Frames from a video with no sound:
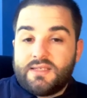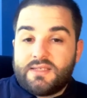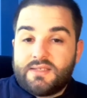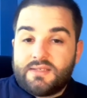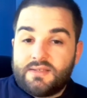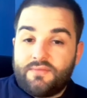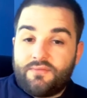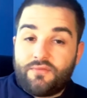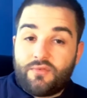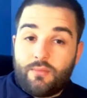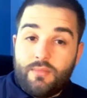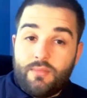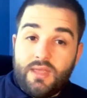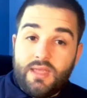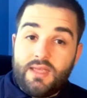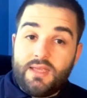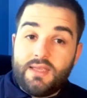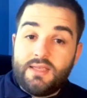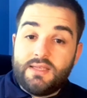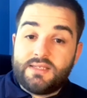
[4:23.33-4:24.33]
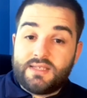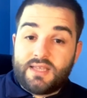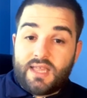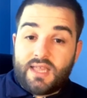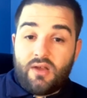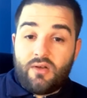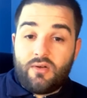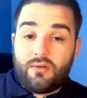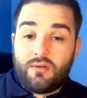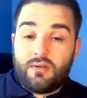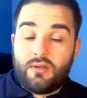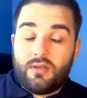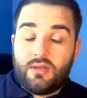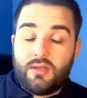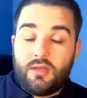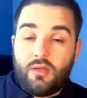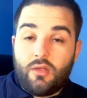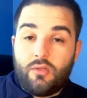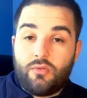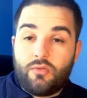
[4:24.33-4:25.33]
for me, he's scared.
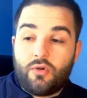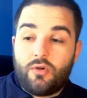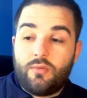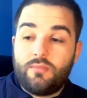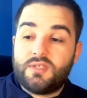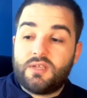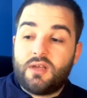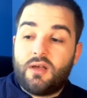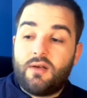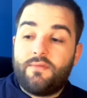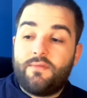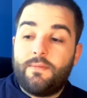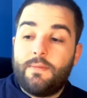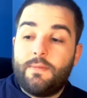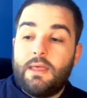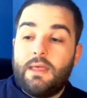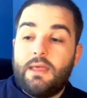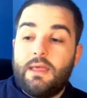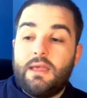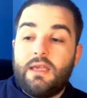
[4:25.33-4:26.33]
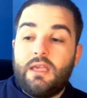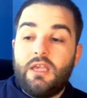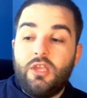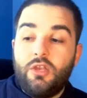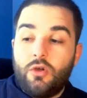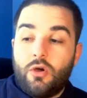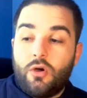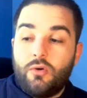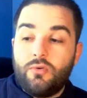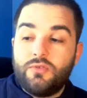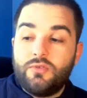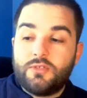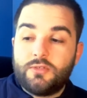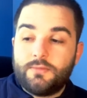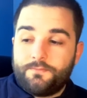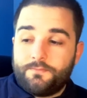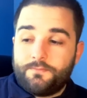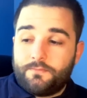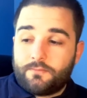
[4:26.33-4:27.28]
In terms of, he knows